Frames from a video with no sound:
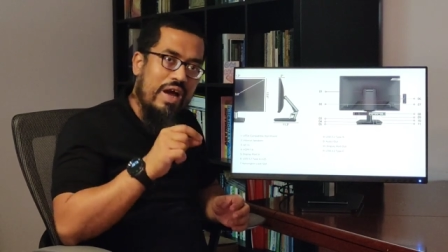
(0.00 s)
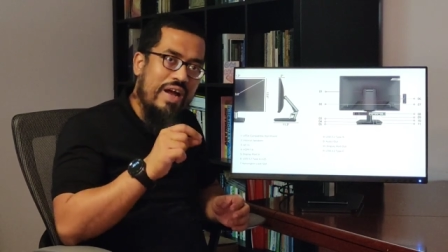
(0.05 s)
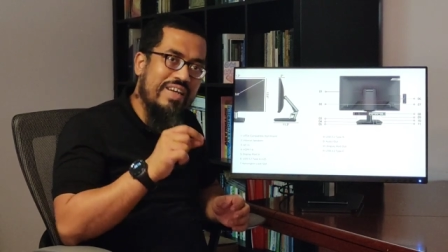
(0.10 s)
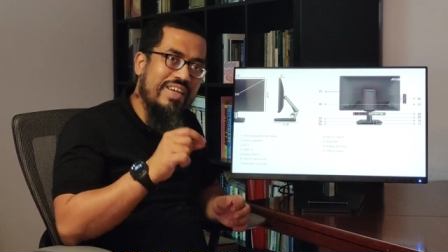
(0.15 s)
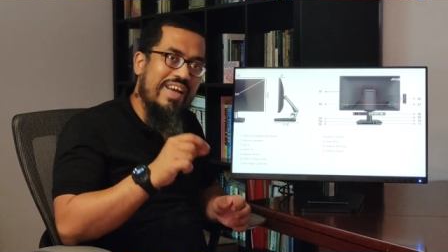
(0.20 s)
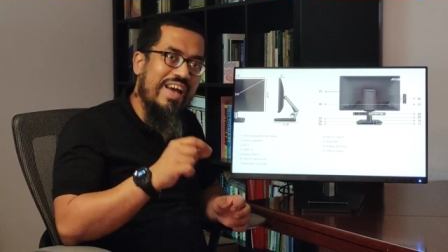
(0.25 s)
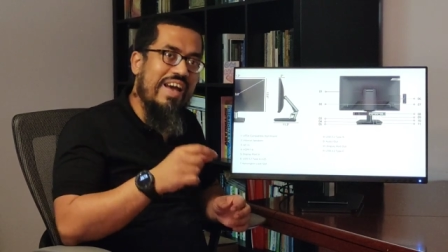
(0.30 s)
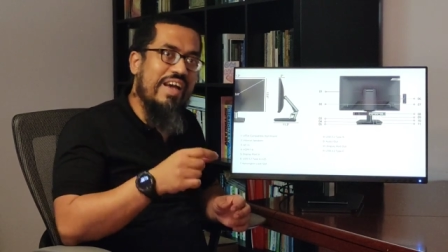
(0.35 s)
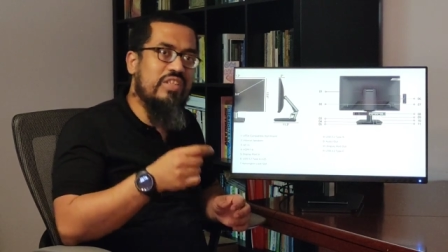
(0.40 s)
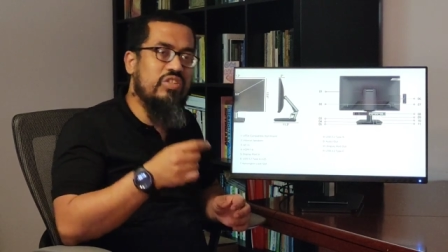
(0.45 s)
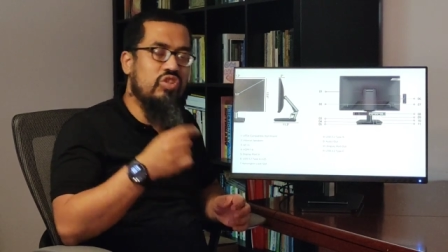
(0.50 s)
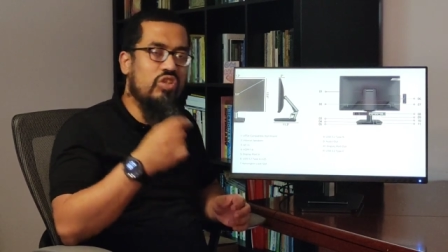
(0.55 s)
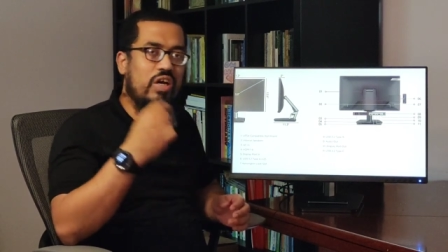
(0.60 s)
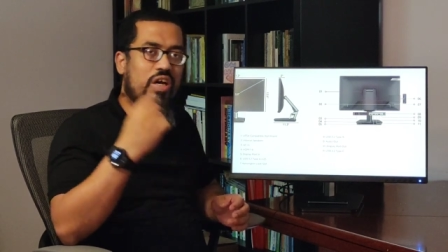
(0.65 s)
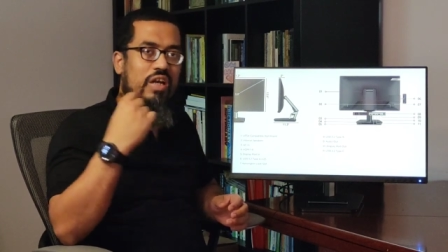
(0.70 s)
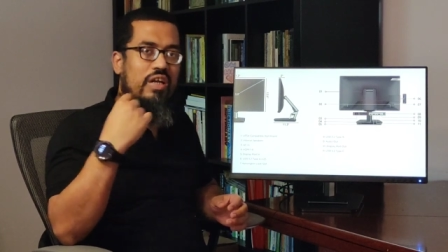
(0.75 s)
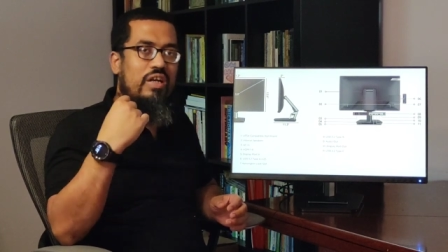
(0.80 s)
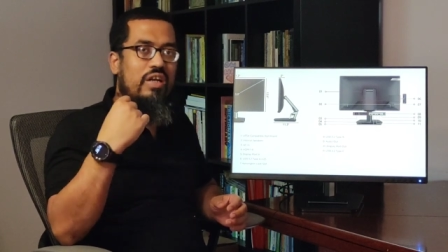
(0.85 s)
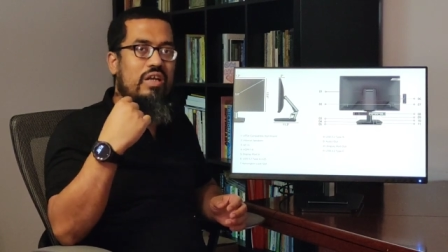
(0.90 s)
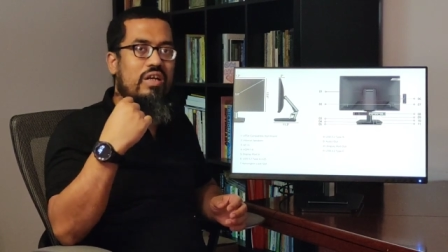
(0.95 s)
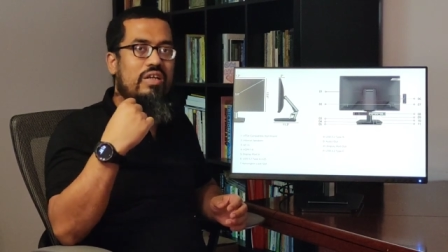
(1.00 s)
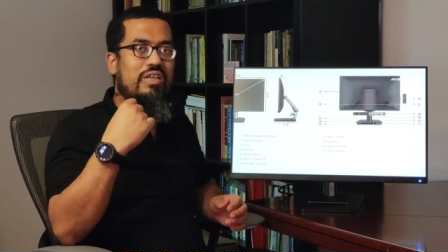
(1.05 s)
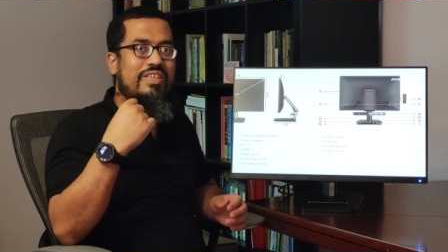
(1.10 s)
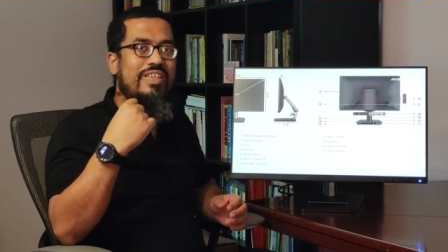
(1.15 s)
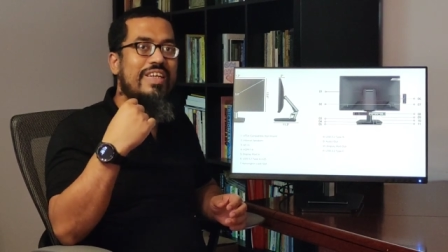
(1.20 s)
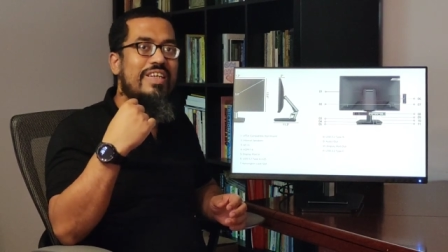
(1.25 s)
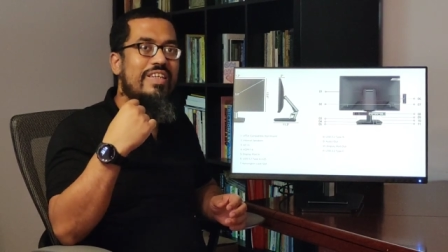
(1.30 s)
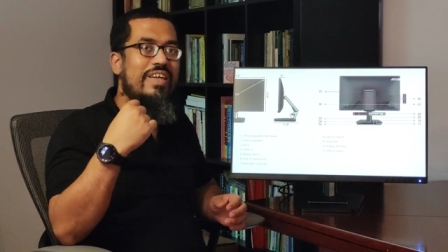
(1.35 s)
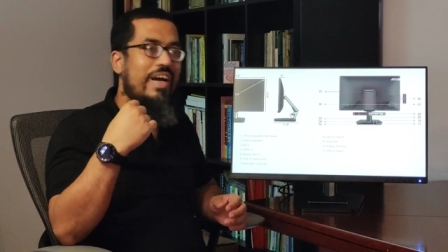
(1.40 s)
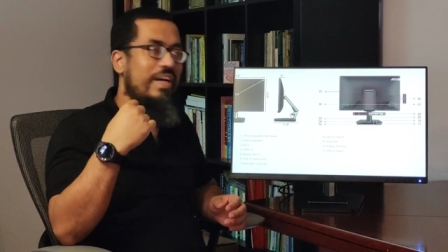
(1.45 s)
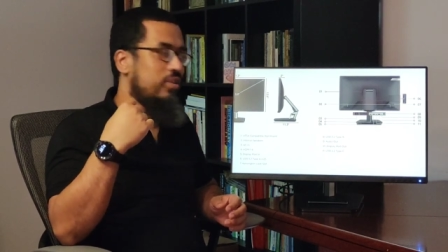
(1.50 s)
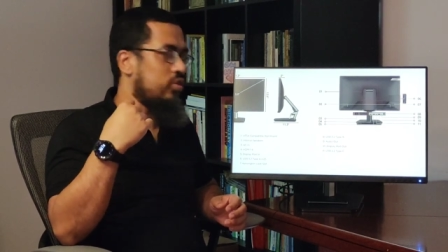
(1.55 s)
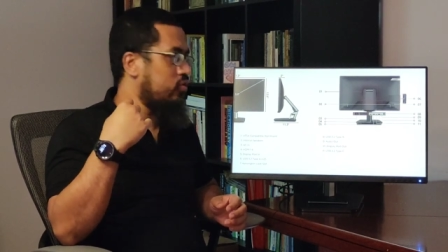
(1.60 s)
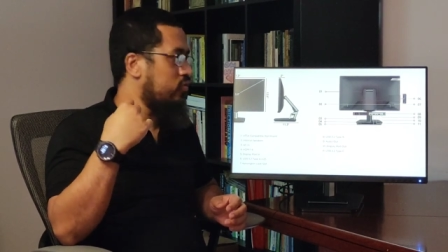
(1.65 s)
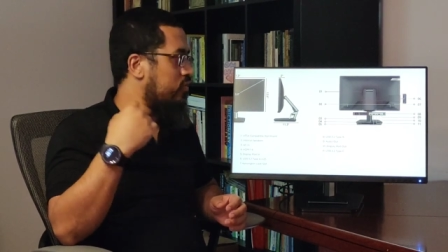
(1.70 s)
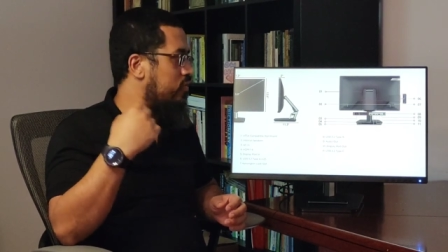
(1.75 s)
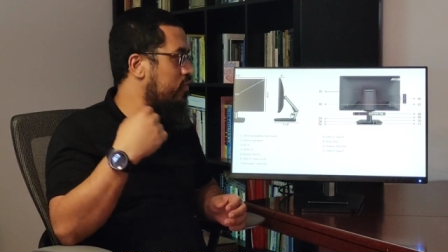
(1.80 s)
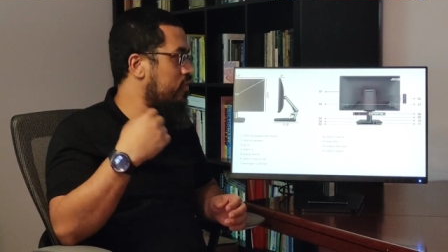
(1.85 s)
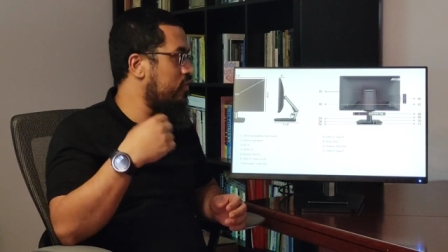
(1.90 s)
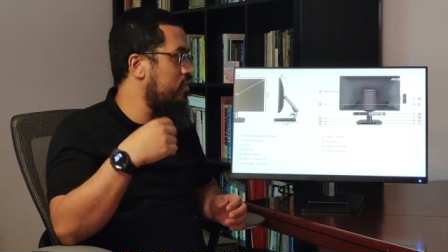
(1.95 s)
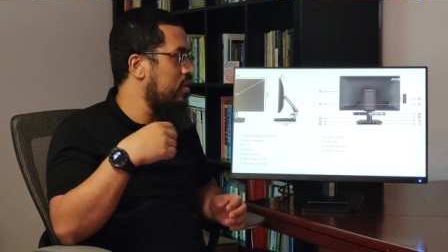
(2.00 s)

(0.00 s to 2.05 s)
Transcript: attach and detach